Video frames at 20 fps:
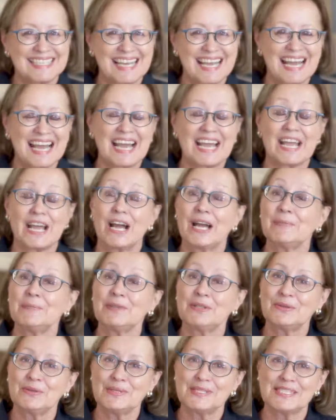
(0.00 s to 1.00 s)
Hi, I'm
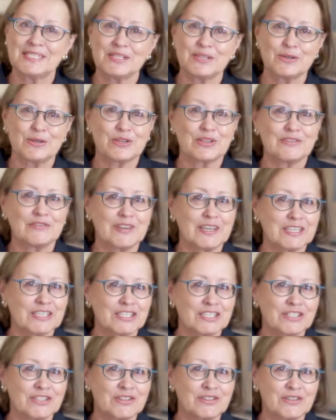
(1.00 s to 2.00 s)
Larissa, your
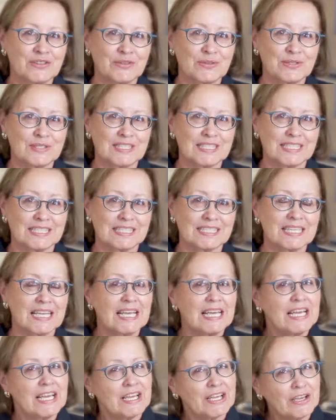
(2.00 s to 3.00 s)
convection enthusiast.
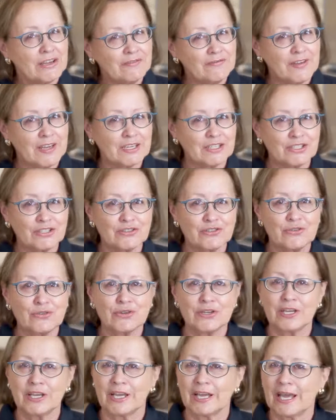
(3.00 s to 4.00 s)
Convection
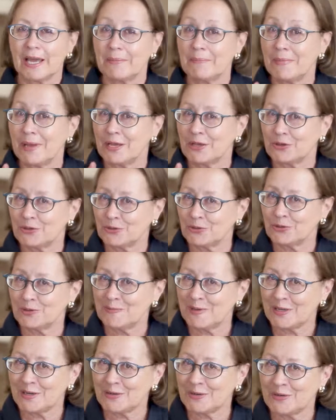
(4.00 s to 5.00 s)
cooking can make you a
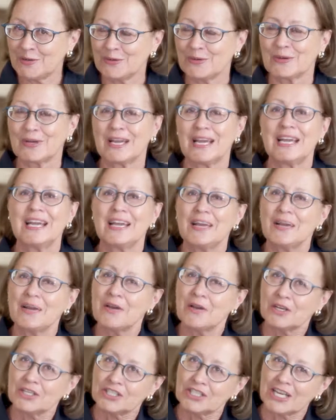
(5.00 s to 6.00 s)
better cook.
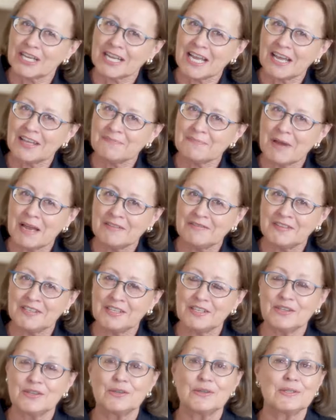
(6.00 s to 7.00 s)
Check out my
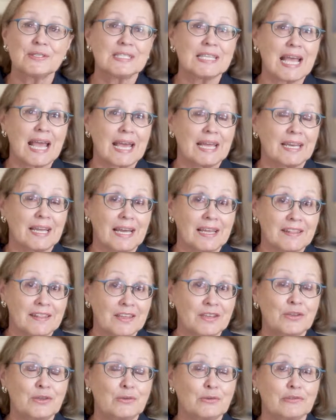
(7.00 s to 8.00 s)
videos and I
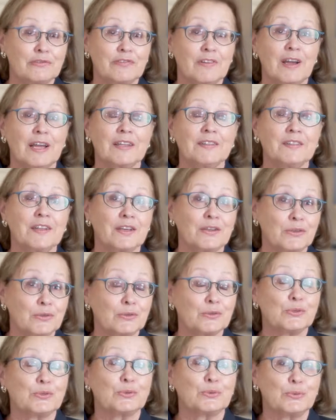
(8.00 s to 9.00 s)
think you'll find that
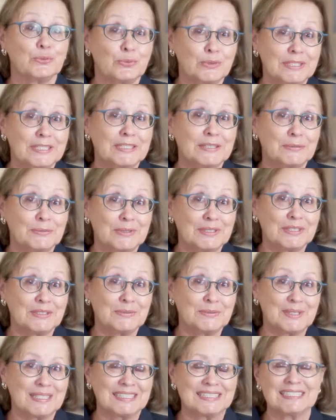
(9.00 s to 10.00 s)
you'll do really, really
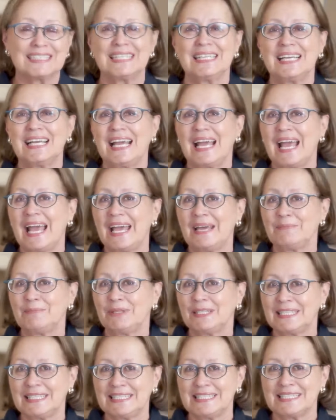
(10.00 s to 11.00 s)
well. And
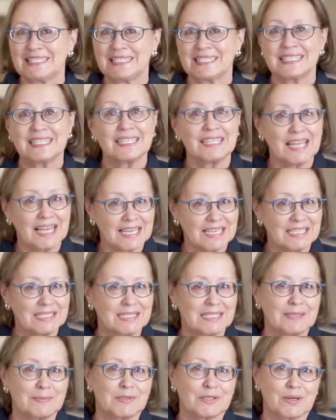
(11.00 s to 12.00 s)
please like
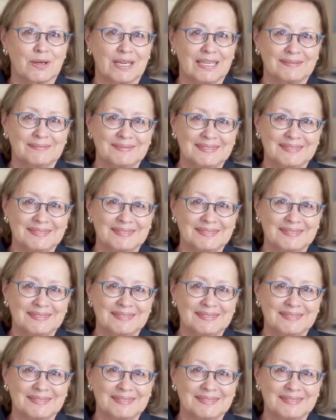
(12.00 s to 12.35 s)
and subscribe.